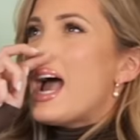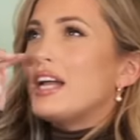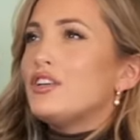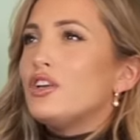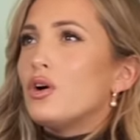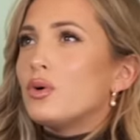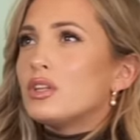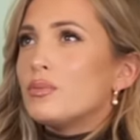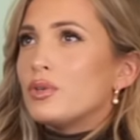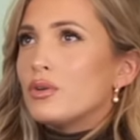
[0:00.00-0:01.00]
And you know
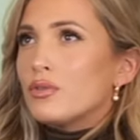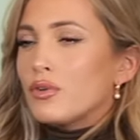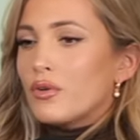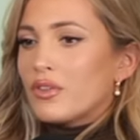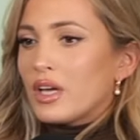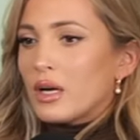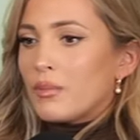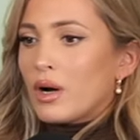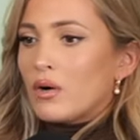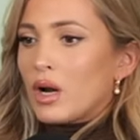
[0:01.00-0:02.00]
what the beautiful thing
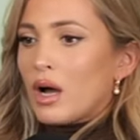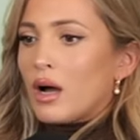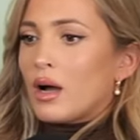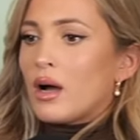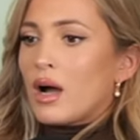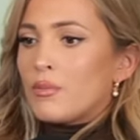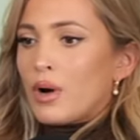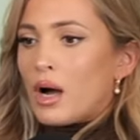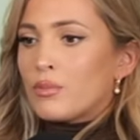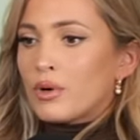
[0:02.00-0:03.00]
about a,
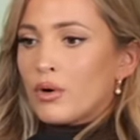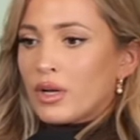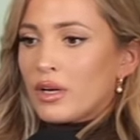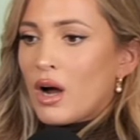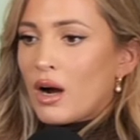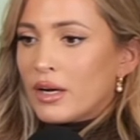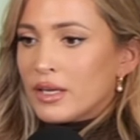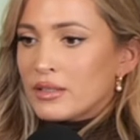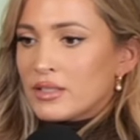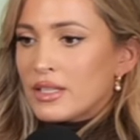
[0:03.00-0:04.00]
a broken heart
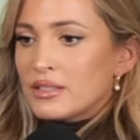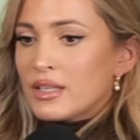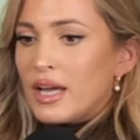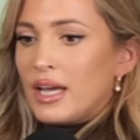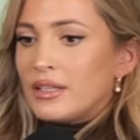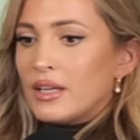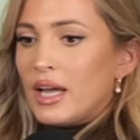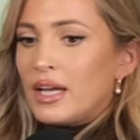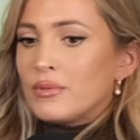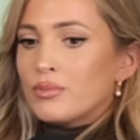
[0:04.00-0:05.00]
is is it
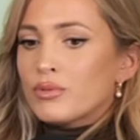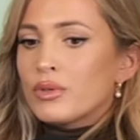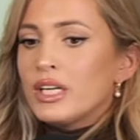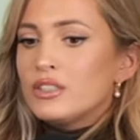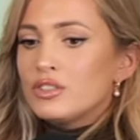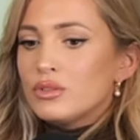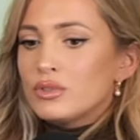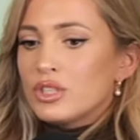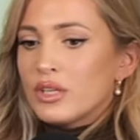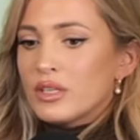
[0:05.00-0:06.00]
it brings you
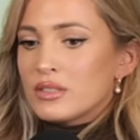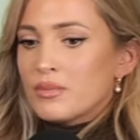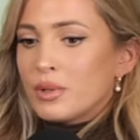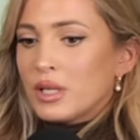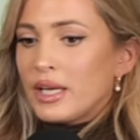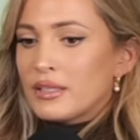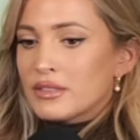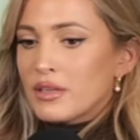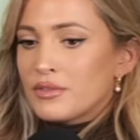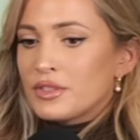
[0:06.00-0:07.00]
to this
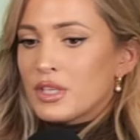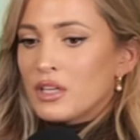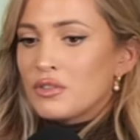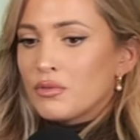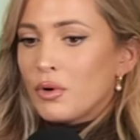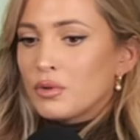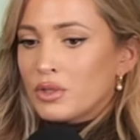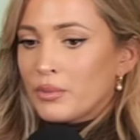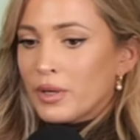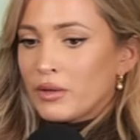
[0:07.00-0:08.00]
place of such
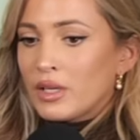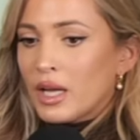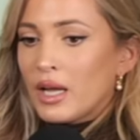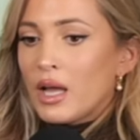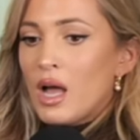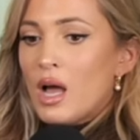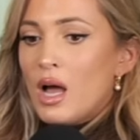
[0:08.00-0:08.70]
vulnerability